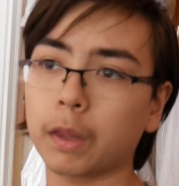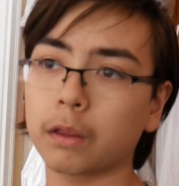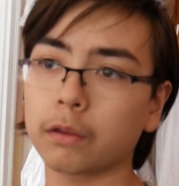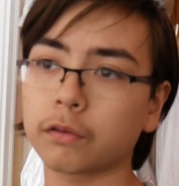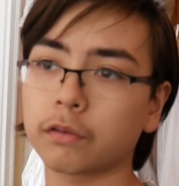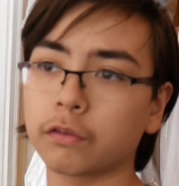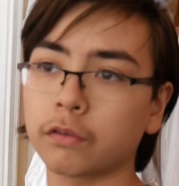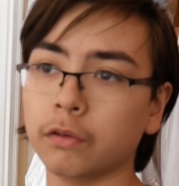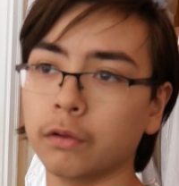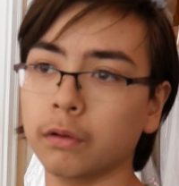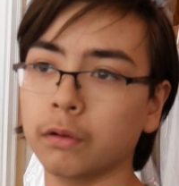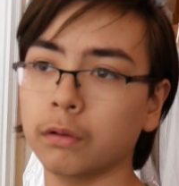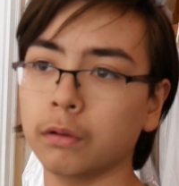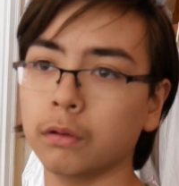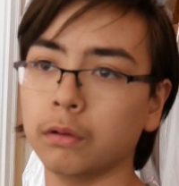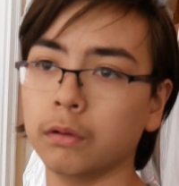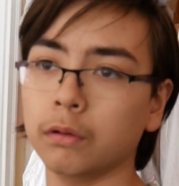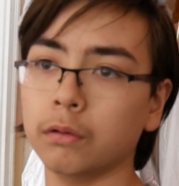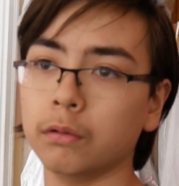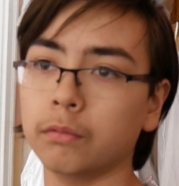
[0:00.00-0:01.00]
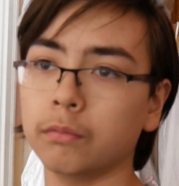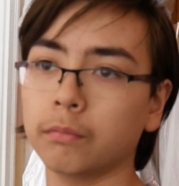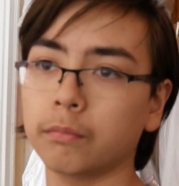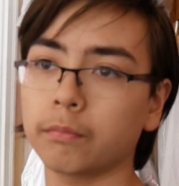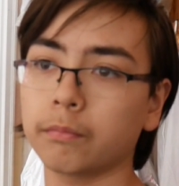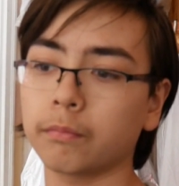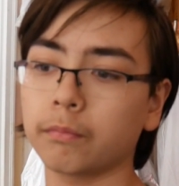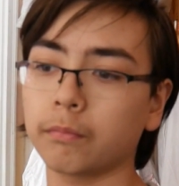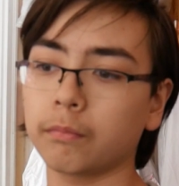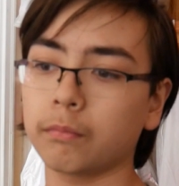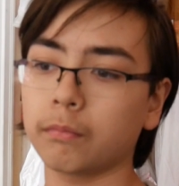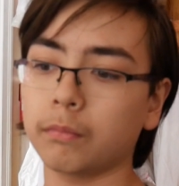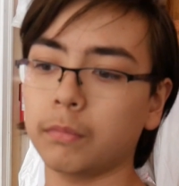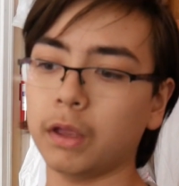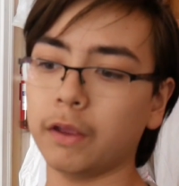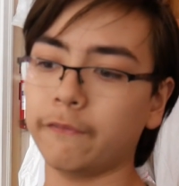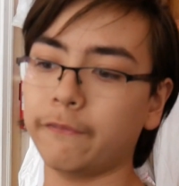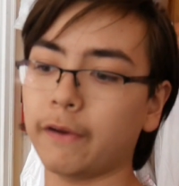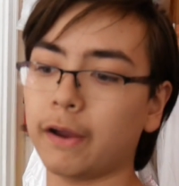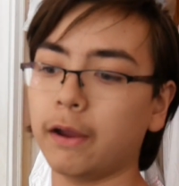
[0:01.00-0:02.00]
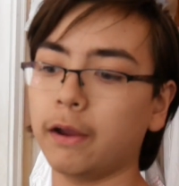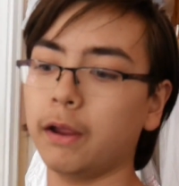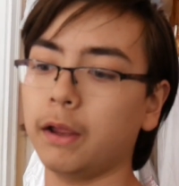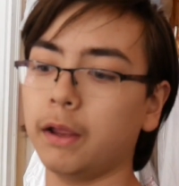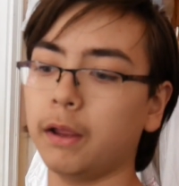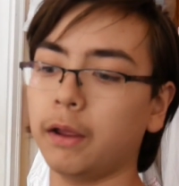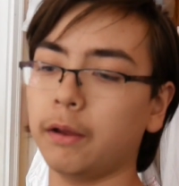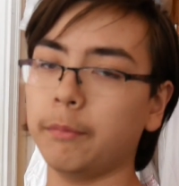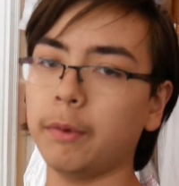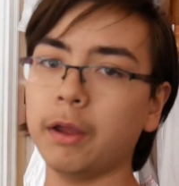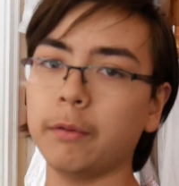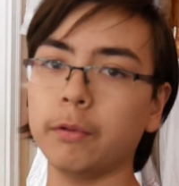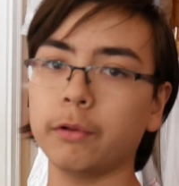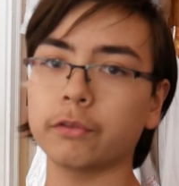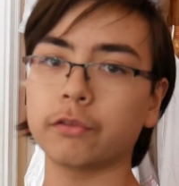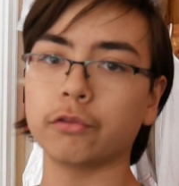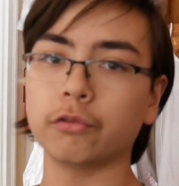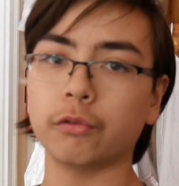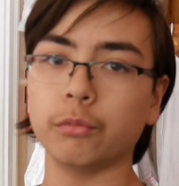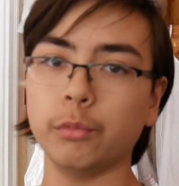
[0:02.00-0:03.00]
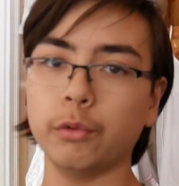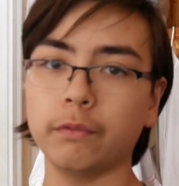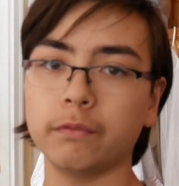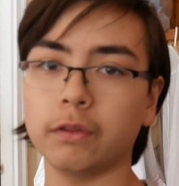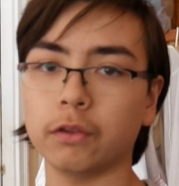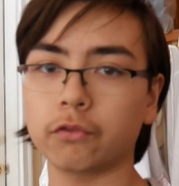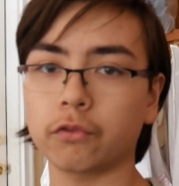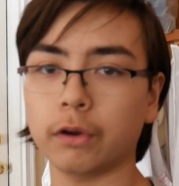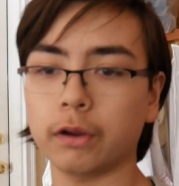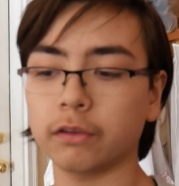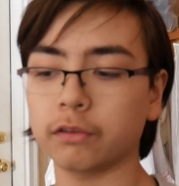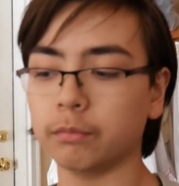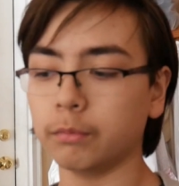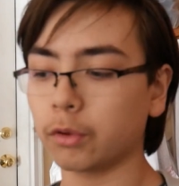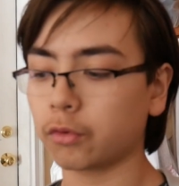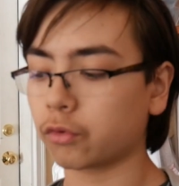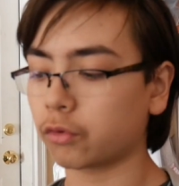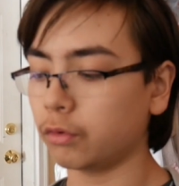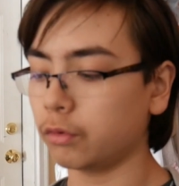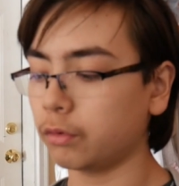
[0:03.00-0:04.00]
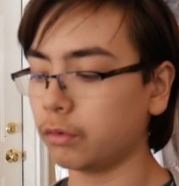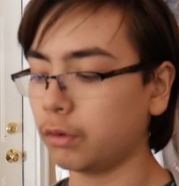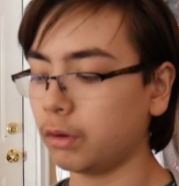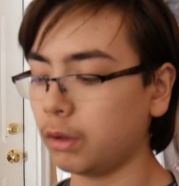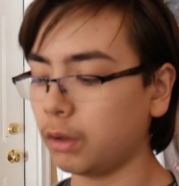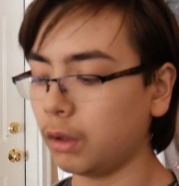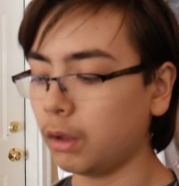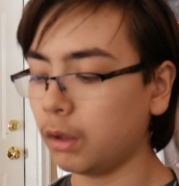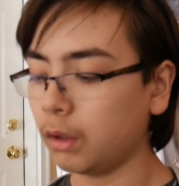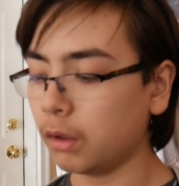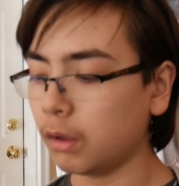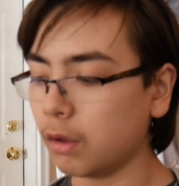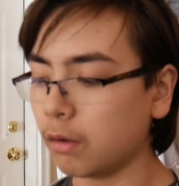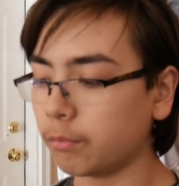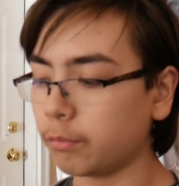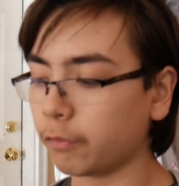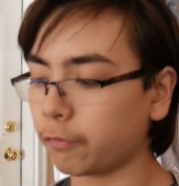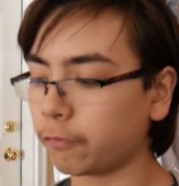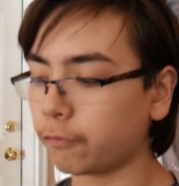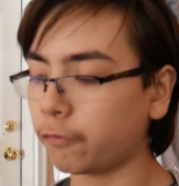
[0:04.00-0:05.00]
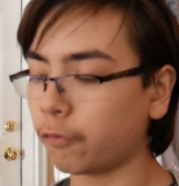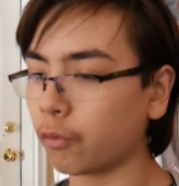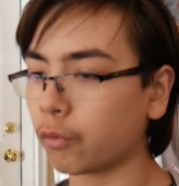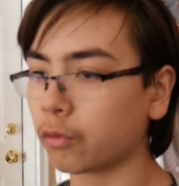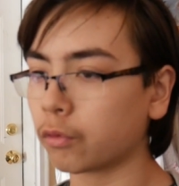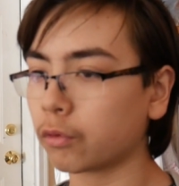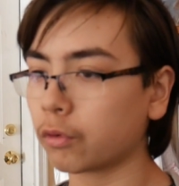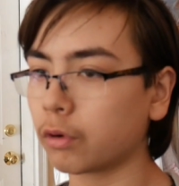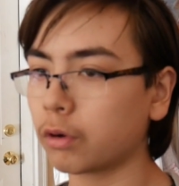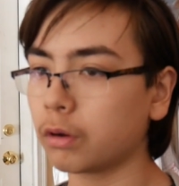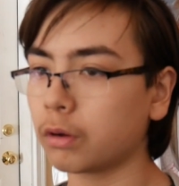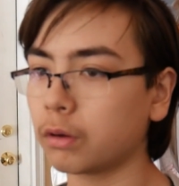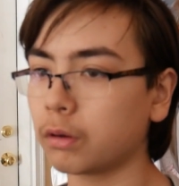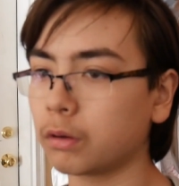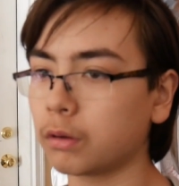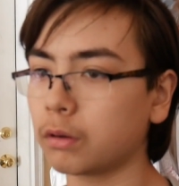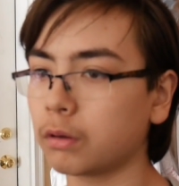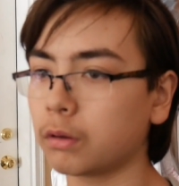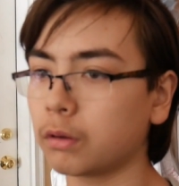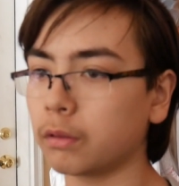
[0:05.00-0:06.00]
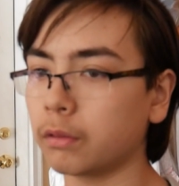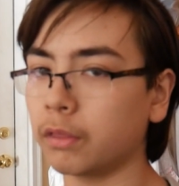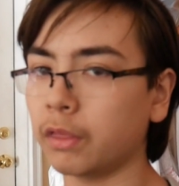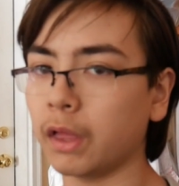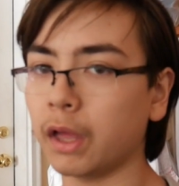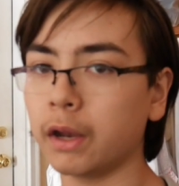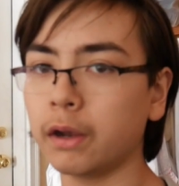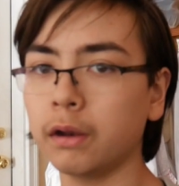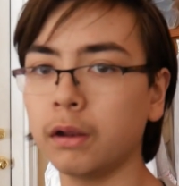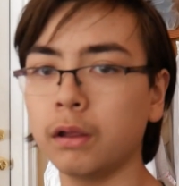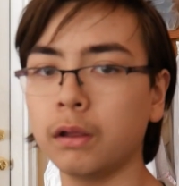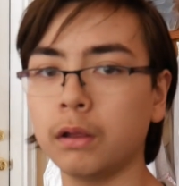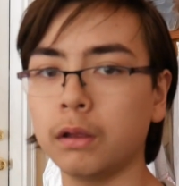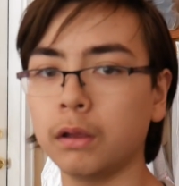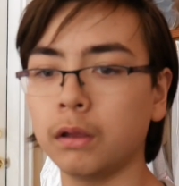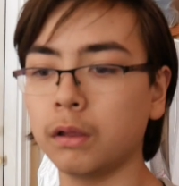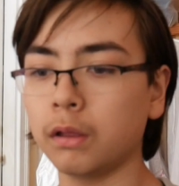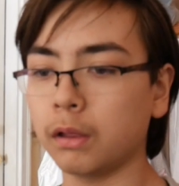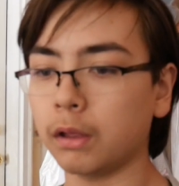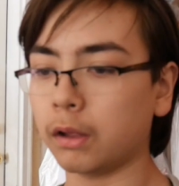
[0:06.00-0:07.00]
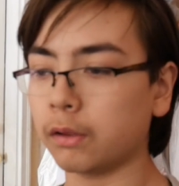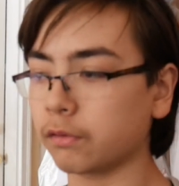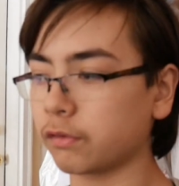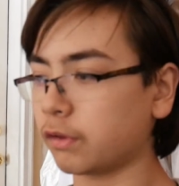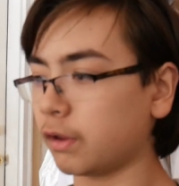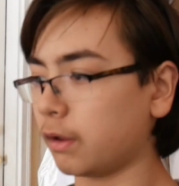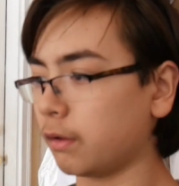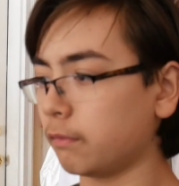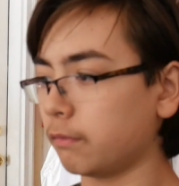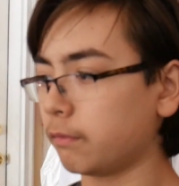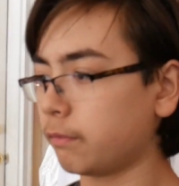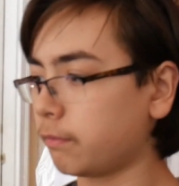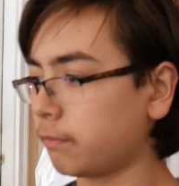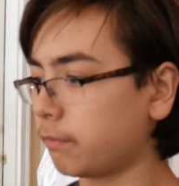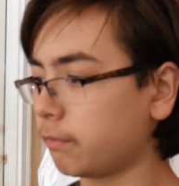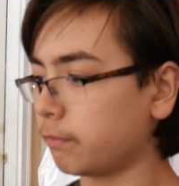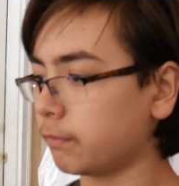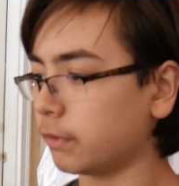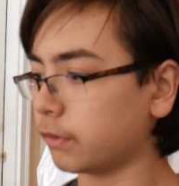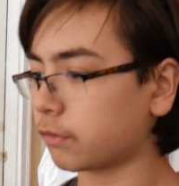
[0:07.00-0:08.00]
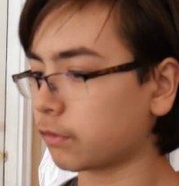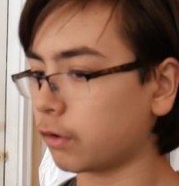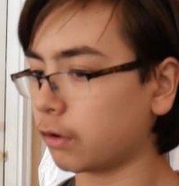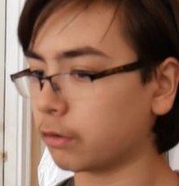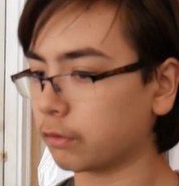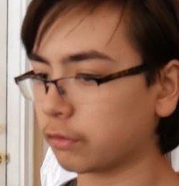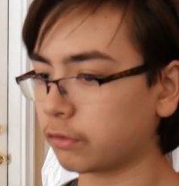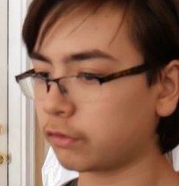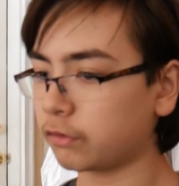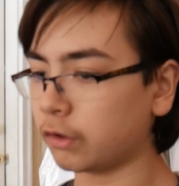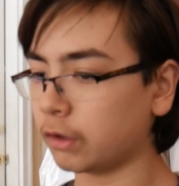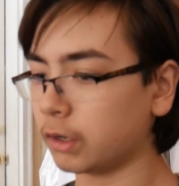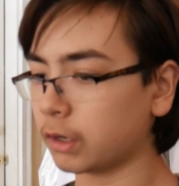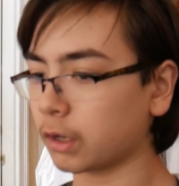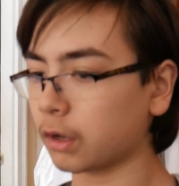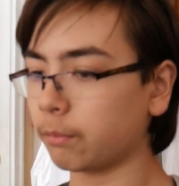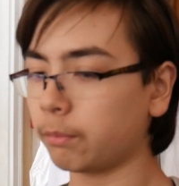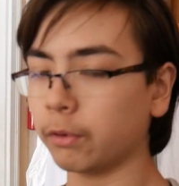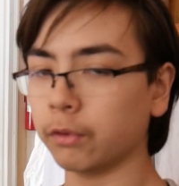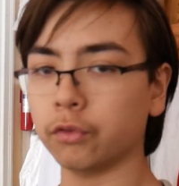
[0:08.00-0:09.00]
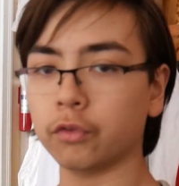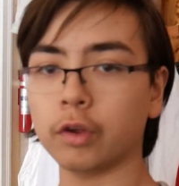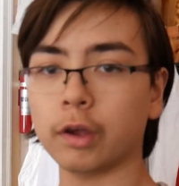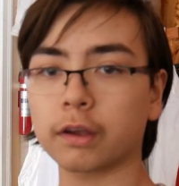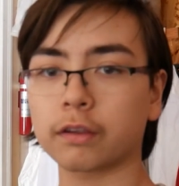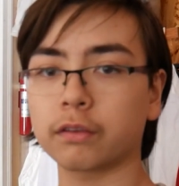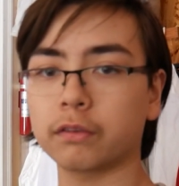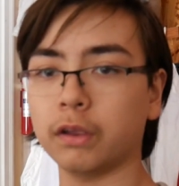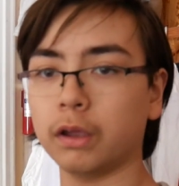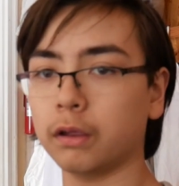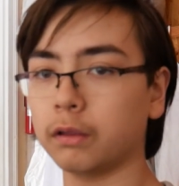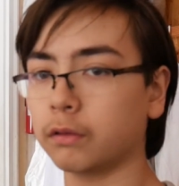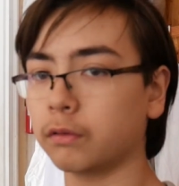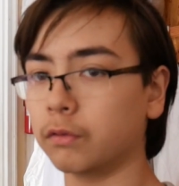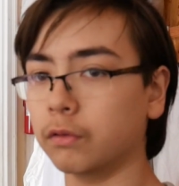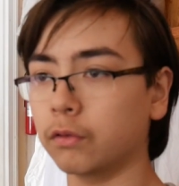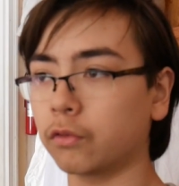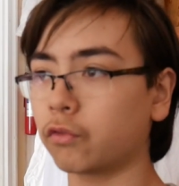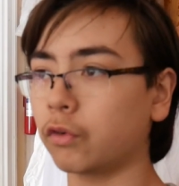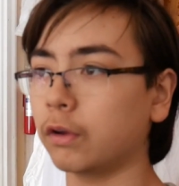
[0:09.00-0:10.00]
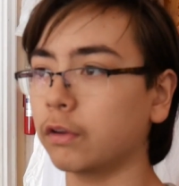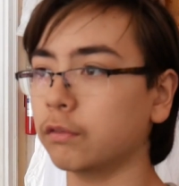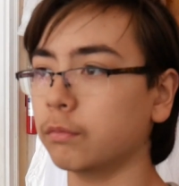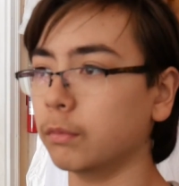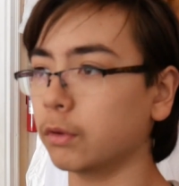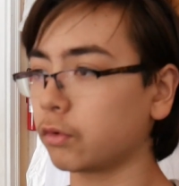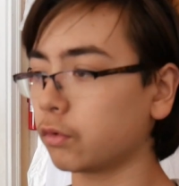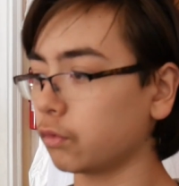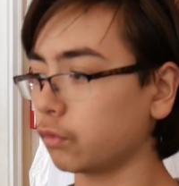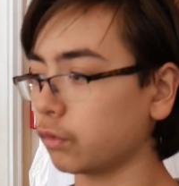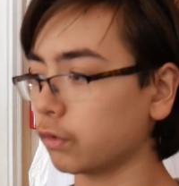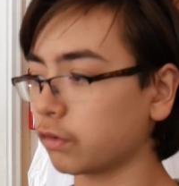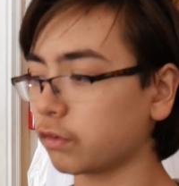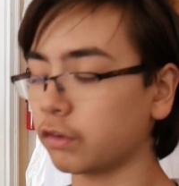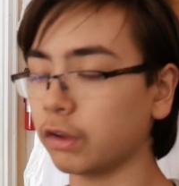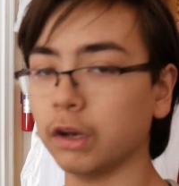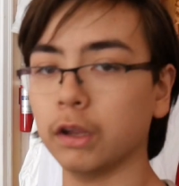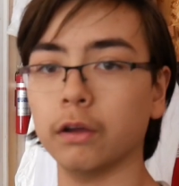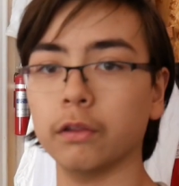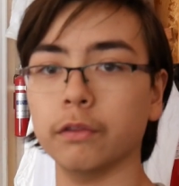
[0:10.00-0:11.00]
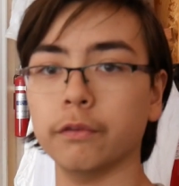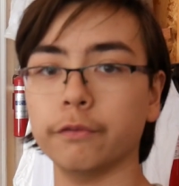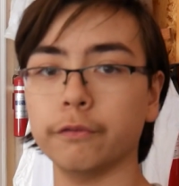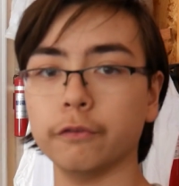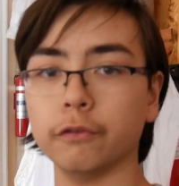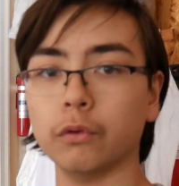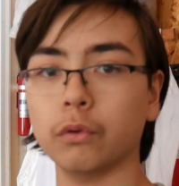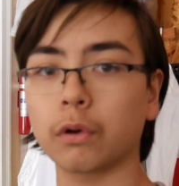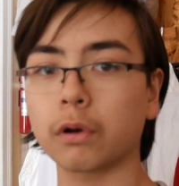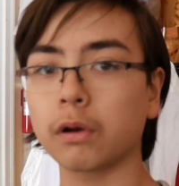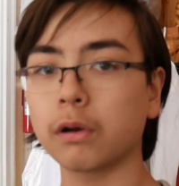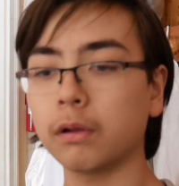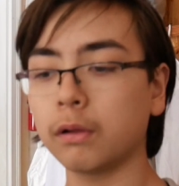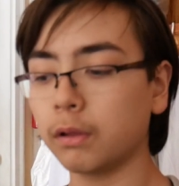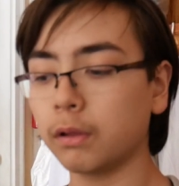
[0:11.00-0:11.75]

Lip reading: So if I am able to remove the transmission before then, I'll just have this car sitting up on jack stands and the transmission just sitting on the floor.